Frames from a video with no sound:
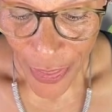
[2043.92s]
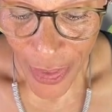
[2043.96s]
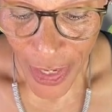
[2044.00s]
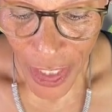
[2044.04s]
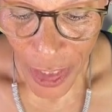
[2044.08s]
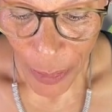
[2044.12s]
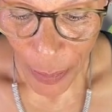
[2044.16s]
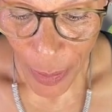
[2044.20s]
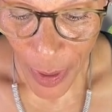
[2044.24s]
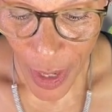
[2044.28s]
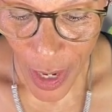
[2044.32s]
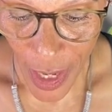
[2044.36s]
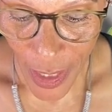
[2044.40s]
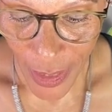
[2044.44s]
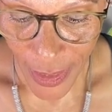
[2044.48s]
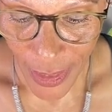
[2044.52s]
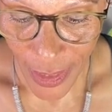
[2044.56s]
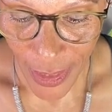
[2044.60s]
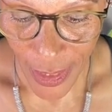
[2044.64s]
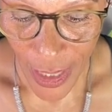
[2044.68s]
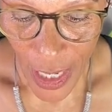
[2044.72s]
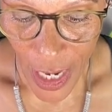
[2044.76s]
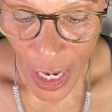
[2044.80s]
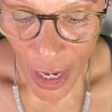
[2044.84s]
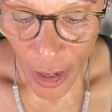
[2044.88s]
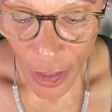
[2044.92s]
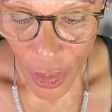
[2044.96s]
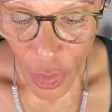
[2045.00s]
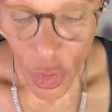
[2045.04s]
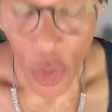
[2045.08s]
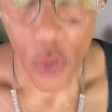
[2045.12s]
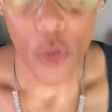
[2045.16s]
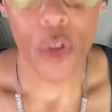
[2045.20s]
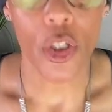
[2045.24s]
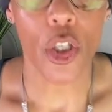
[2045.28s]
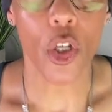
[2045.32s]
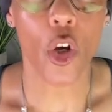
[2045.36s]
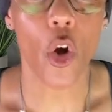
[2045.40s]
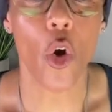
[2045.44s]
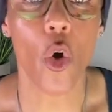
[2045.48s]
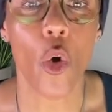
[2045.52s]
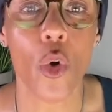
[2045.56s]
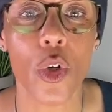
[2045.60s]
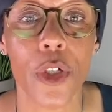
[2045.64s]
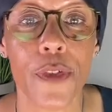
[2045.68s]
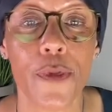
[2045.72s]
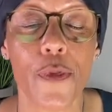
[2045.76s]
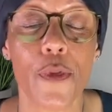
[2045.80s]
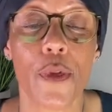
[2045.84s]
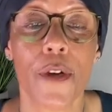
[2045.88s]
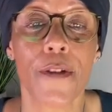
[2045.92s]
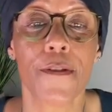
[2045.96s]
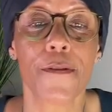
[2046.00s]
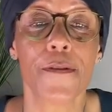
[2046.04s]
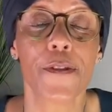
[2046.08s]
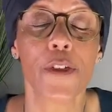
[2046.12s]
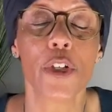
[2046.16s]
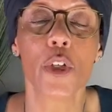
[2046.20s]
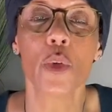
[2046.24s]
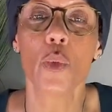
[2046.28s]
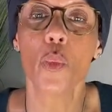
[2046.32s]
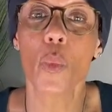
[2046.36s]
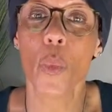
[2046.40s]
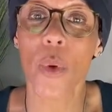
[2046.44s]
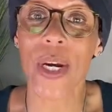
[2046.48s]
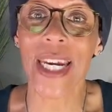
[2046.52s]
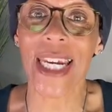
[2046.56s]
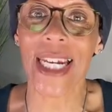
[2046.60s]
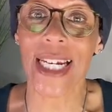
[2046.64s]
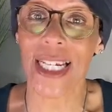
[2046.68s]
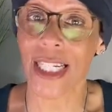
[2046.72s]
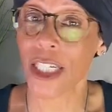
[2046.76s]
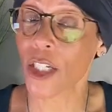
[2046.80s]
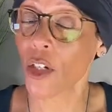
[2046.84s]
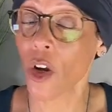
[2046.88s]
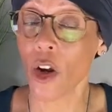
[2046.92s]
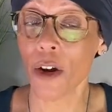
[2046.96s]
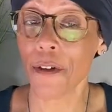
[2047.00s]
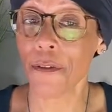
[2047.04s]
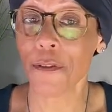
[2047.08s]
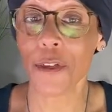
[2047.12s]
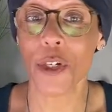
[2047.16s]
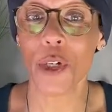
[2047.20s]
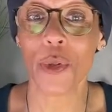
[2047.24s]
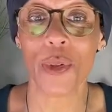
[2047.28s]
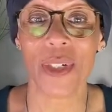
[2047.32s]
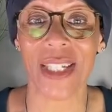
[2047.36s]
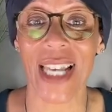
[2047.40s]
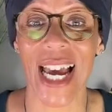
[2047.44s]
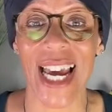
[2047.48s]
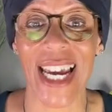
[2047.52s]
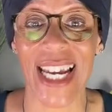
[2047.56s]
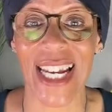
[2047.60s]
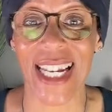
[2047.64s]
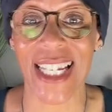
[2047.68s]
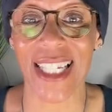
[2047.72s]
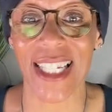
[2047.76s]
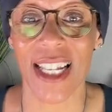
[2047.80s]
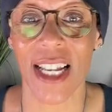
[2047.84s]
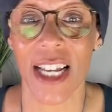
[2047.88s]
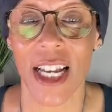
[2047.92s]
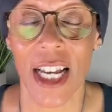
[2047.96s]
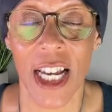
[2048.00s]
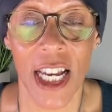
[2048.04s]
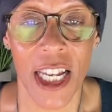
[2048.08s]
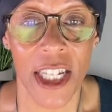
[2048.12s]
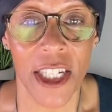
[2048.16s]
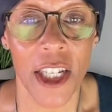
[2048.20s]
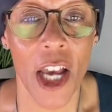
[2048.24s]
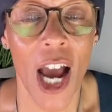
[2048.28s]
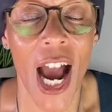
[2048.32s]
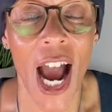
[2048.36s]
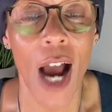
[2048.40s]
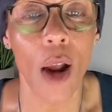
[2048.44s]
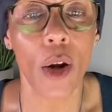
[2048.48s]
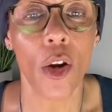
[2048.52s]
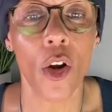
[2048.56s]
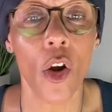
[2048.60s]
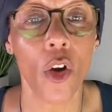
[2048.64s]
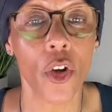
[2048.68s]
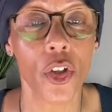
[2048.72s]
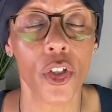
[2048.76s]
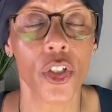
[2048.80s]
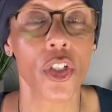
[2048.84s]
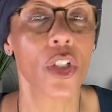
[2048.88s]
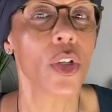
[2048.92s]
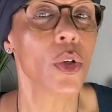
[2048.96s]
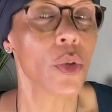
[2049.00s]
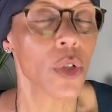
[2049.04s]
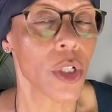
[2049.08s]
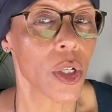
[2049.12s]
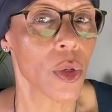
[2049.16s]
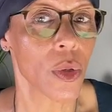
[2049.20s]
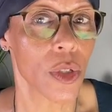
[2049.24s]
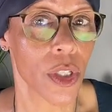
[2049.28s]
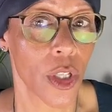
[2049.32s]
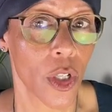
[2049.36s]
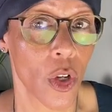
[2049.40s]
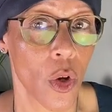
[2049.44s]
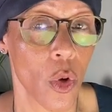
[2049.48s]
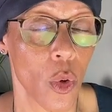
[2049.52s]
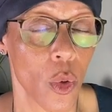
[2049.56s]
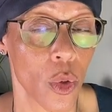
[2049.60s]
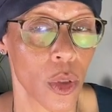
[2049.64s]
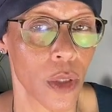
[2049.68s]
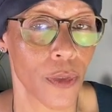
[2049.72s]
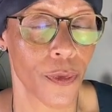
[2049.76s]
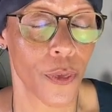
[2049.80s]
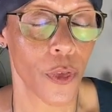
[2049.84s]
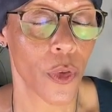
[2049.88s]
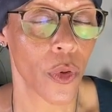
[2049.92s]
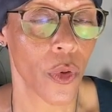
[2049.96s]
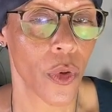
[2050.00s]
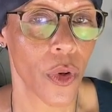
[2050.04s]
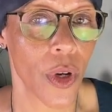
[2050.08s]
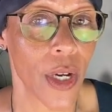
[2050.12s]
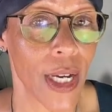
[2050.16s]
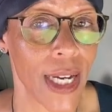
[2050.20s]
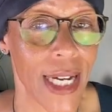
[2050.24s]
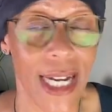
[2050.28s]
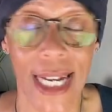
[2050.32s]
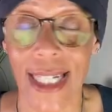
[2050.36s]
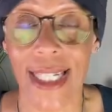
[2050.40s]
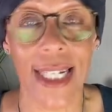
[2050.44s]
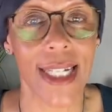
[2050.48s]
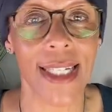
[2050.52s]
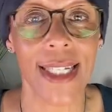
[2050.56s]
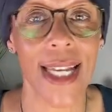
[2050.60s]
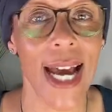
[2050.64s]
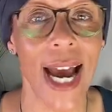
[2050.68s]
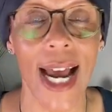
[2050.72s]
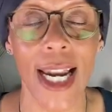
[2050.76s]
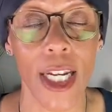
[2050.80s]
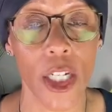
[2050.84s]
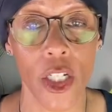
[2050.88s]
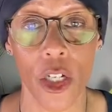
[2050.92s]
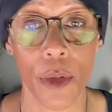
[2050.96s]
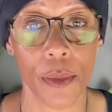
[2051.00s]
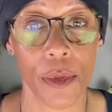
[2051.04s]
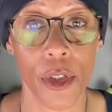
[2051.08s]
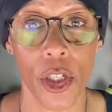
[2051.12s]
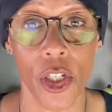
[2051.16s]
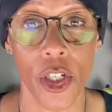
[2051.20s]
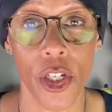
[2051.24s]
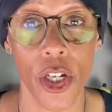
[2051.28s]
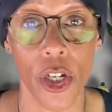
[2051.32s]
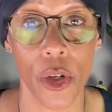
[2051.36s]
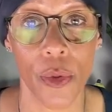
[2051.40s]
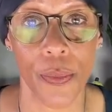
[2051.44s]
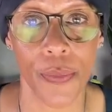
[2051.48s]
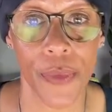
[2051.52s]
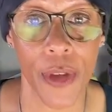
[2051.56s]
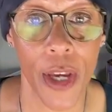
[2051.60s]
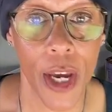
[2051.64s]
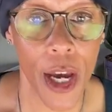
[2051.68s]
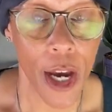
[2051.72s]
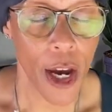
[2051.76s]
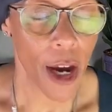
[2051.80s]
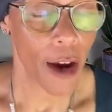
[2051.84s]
This person used the course for a few weeks, not a few days. So how long you use the course for is entirely up to you.